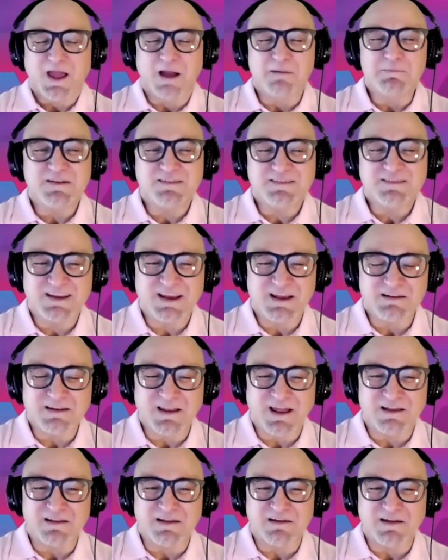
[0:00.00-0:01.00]
I mean, to get,
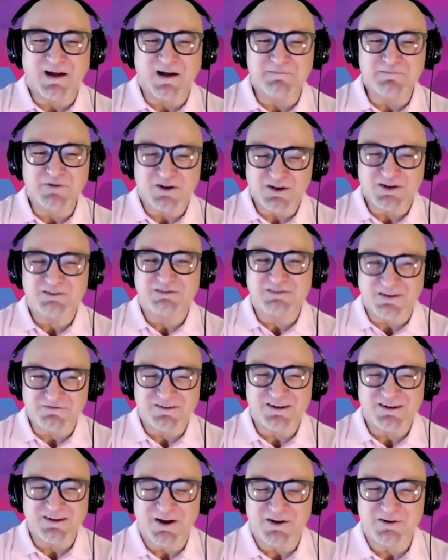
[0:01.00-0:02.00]
uh, I'm going to
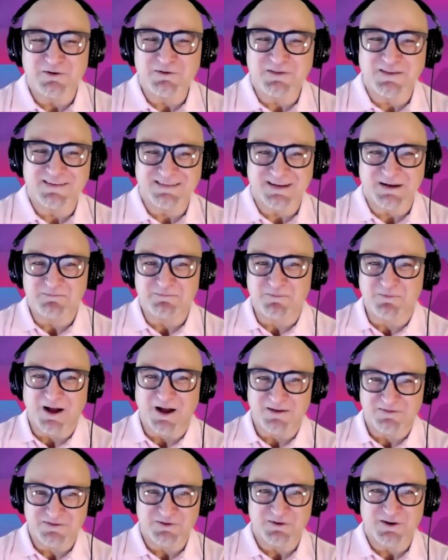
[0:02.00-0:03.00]
definitely go look this up
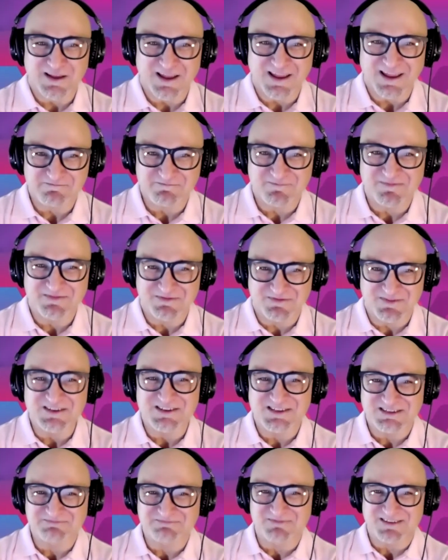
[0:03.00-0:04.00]
after I
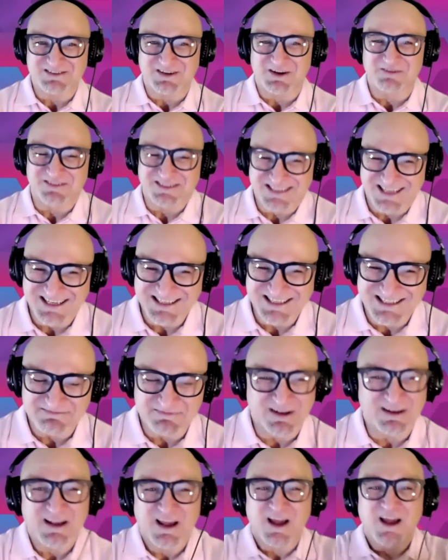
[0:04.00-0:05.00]
finish this conversation.
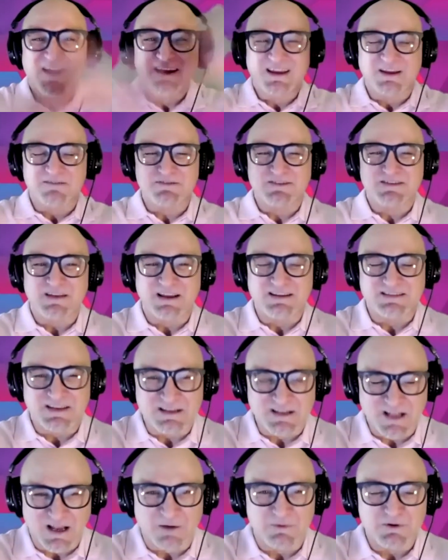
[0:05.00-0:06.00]
But give us, is it
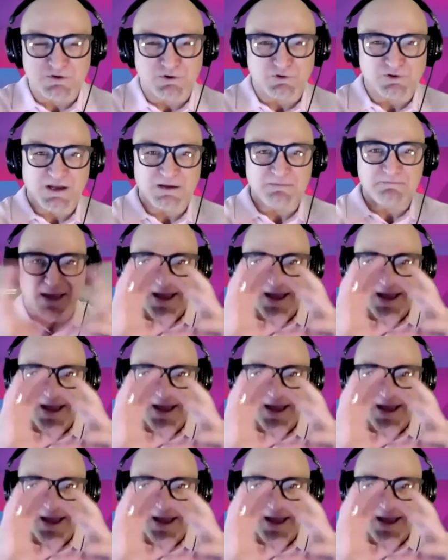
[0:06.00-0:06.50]
like are we talking